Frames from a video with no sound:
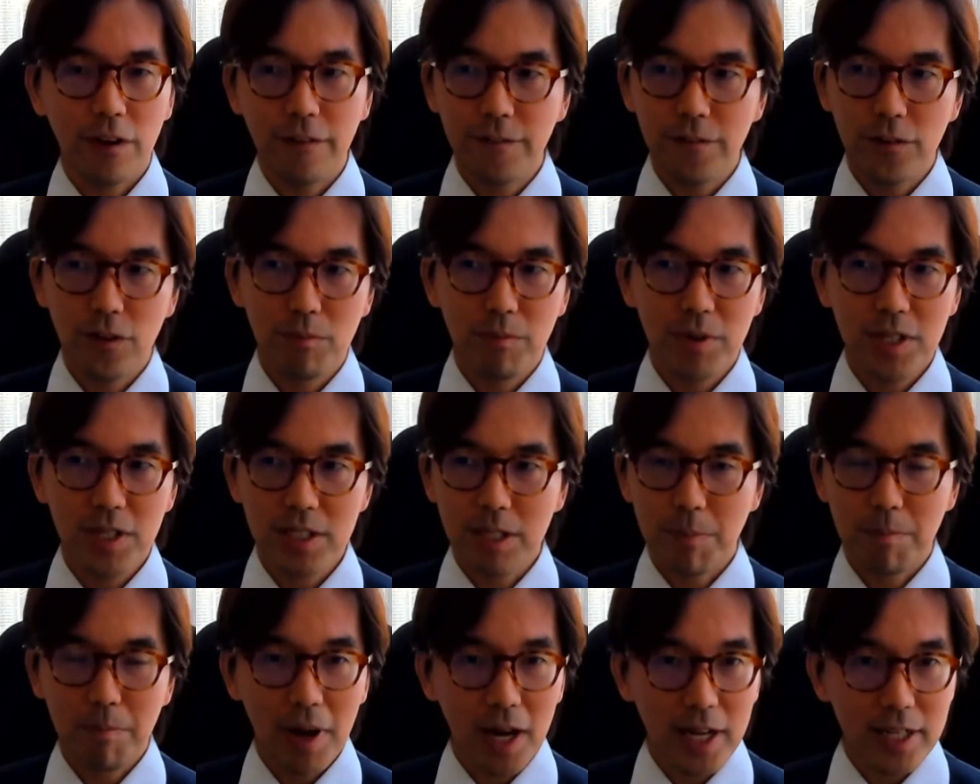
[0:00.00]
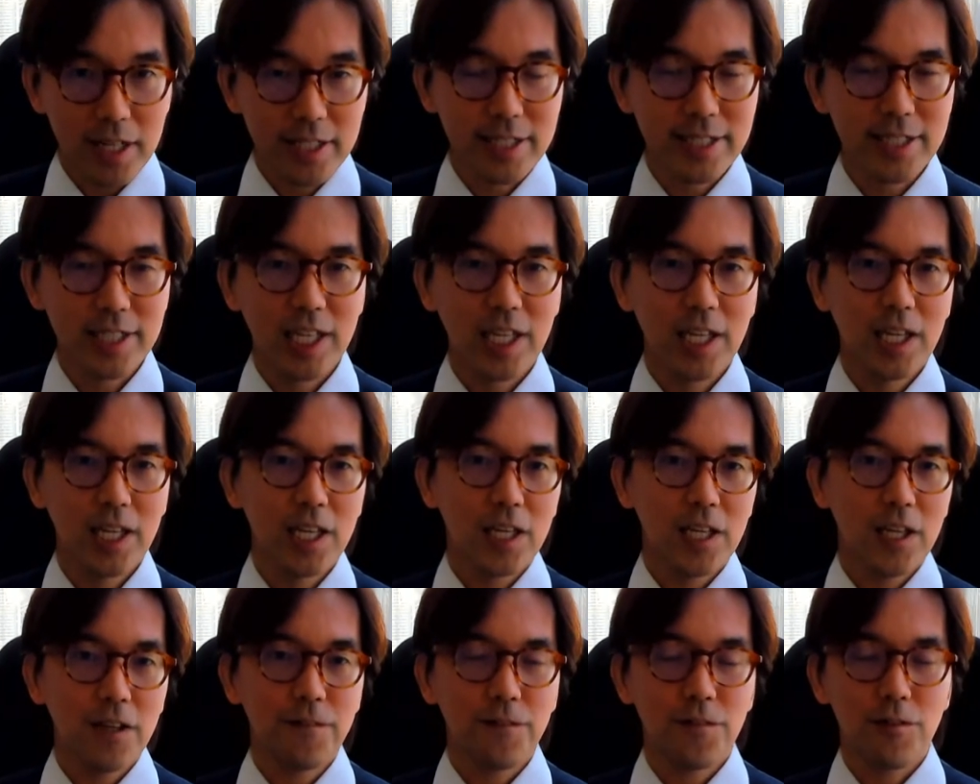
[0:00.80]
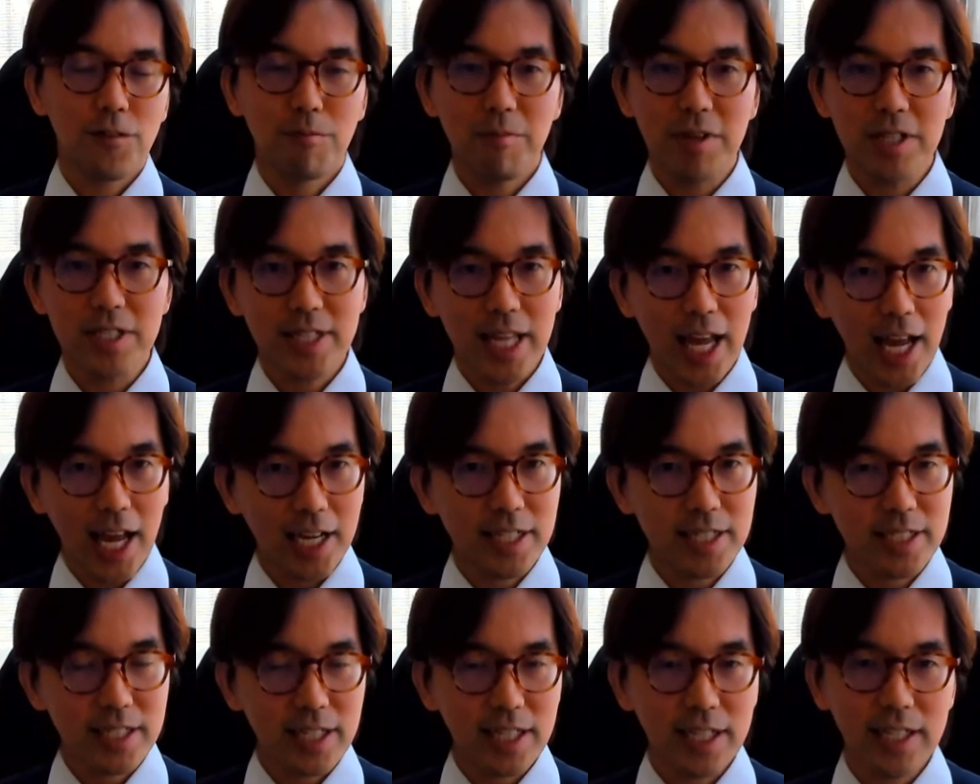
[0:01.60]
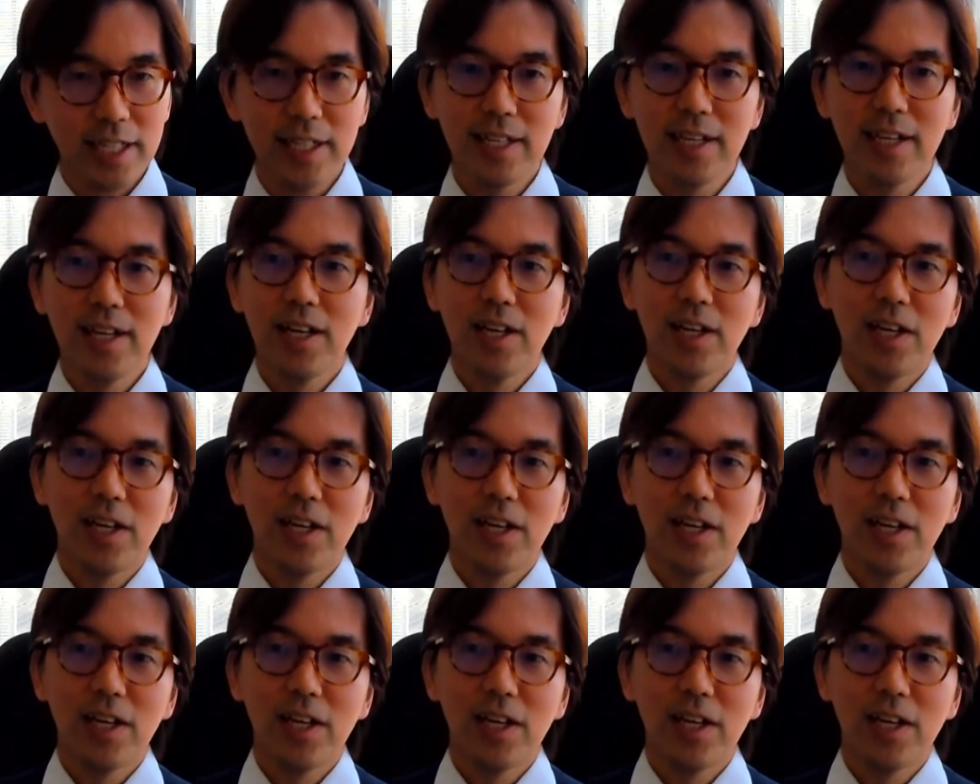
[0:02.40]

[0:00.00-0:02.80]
if you miss the bus, if you miss taxi,